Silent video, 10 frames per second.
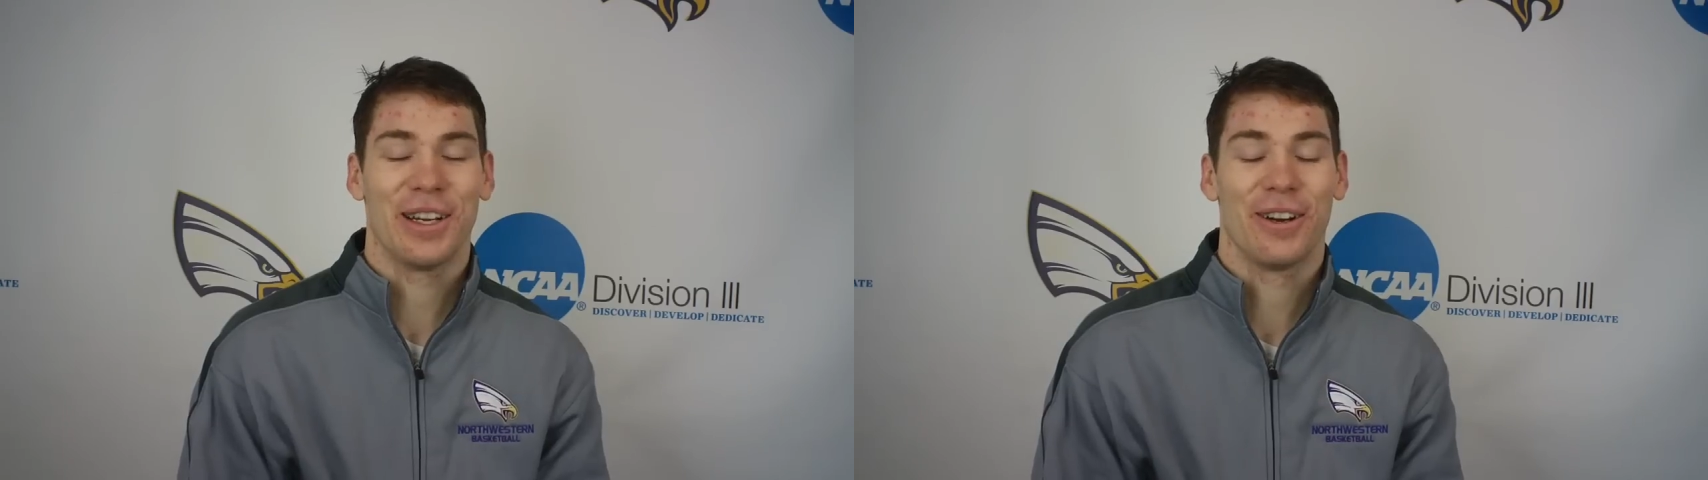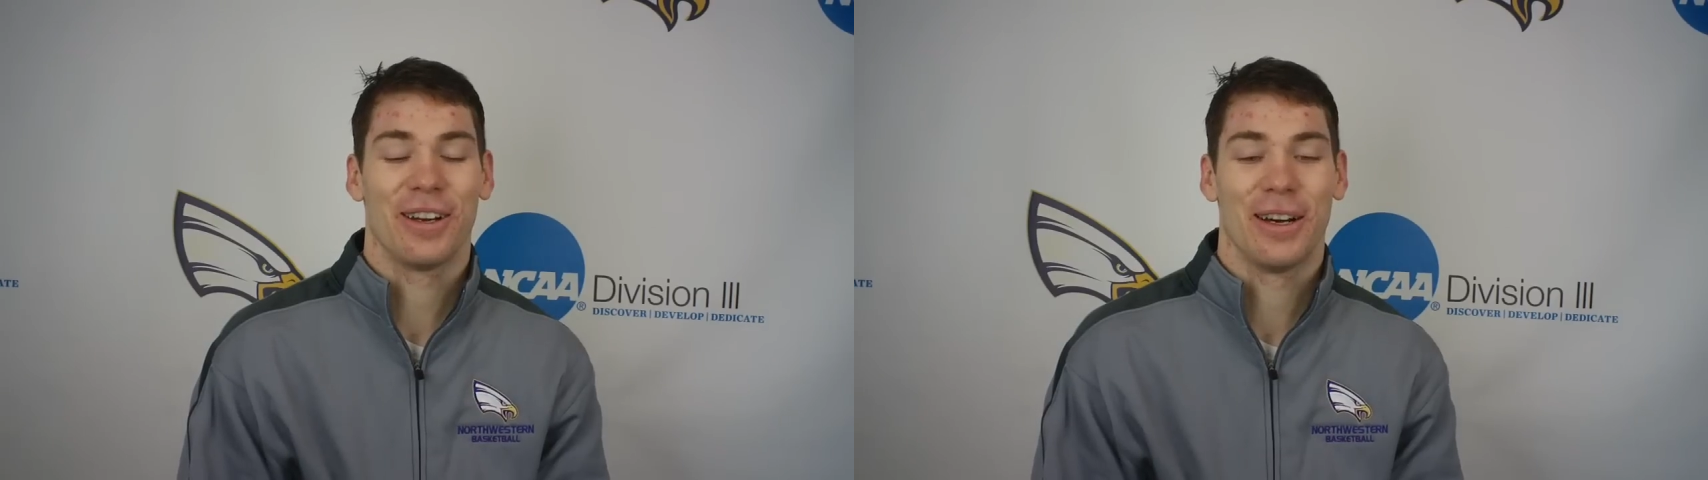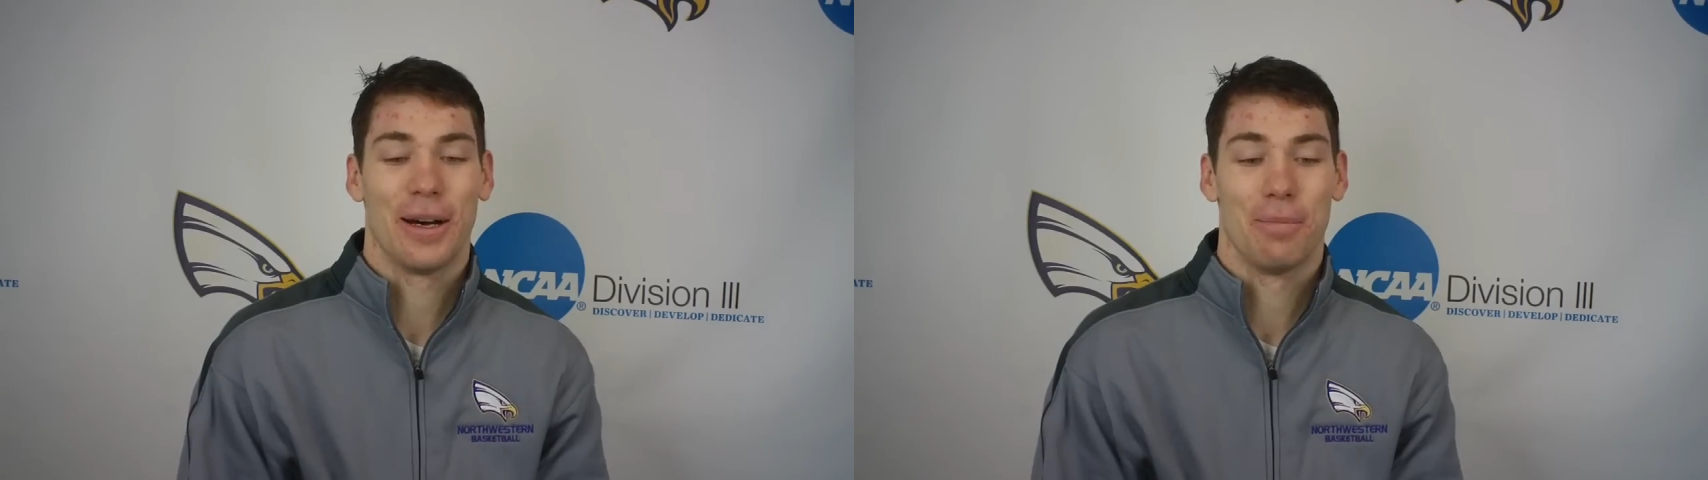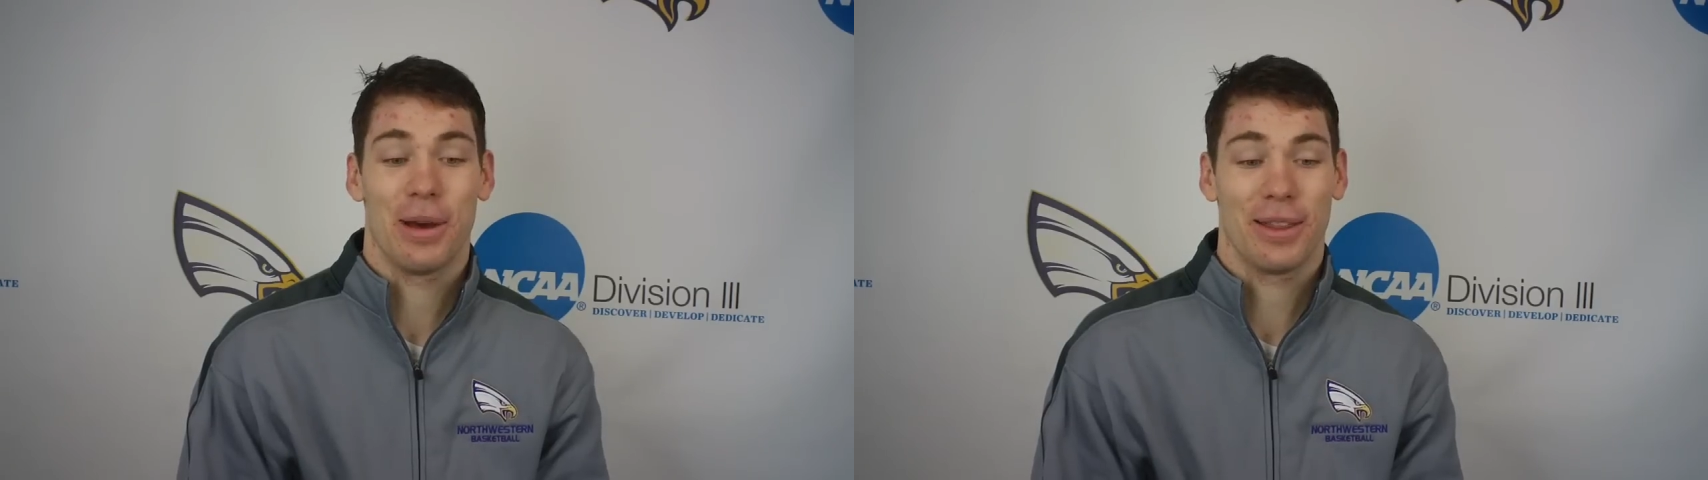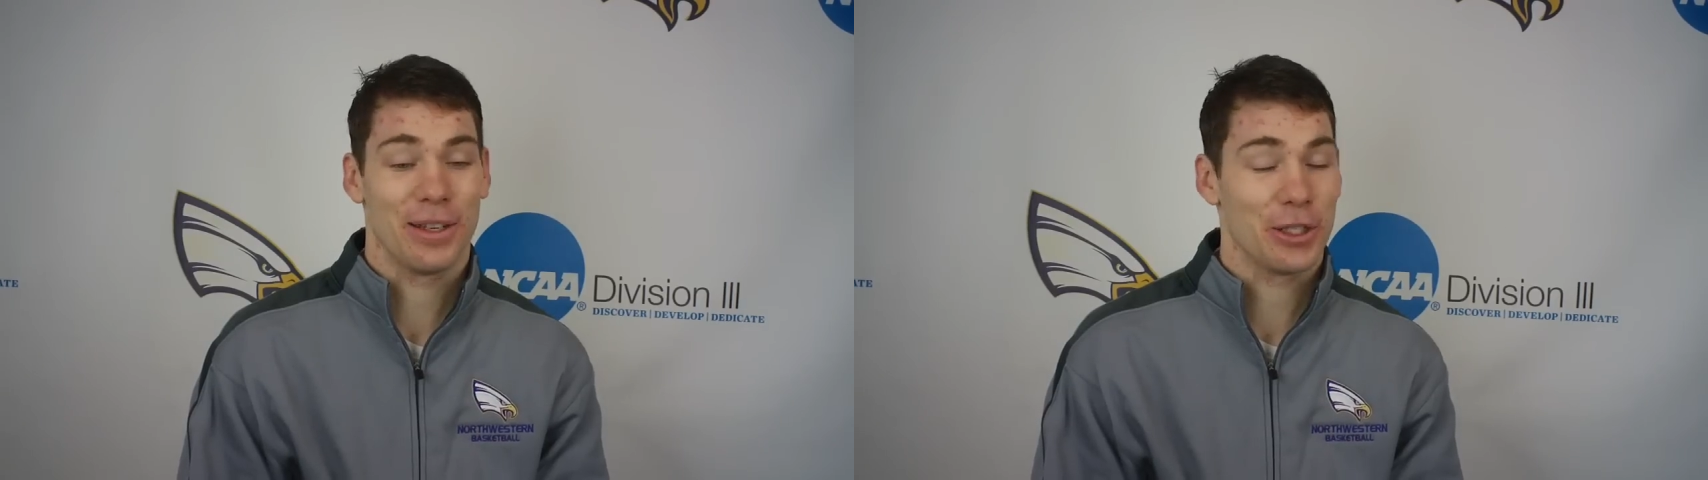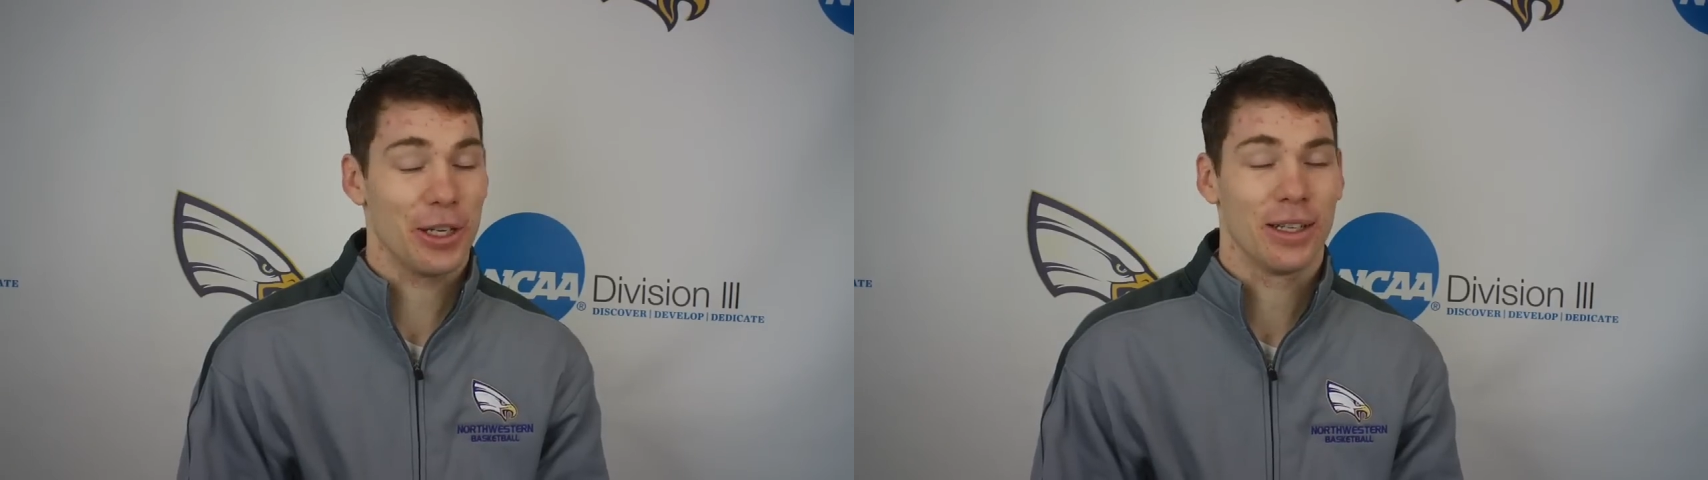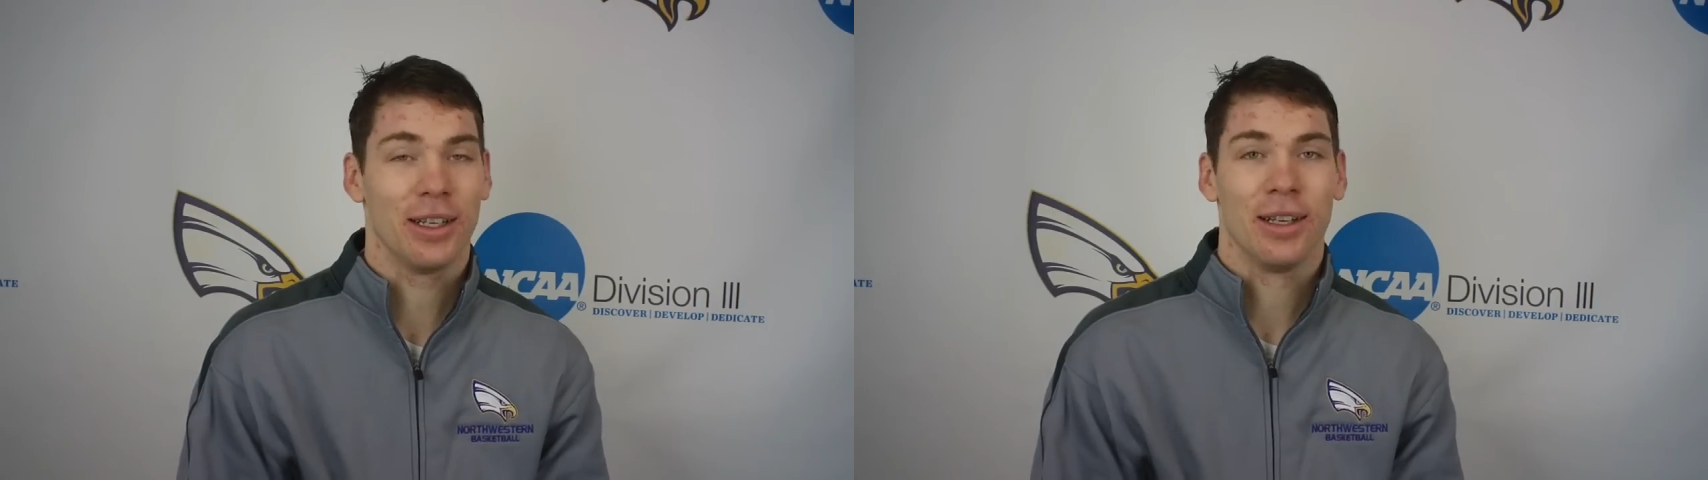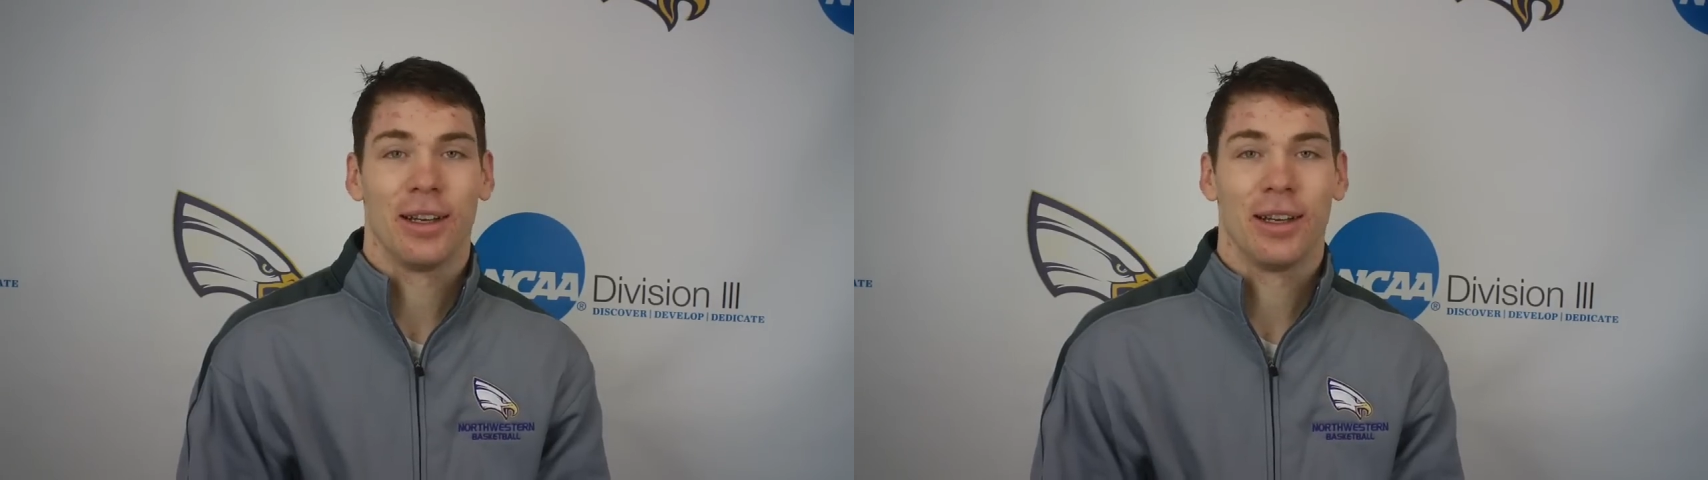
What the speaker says: doubt. Bethany's good.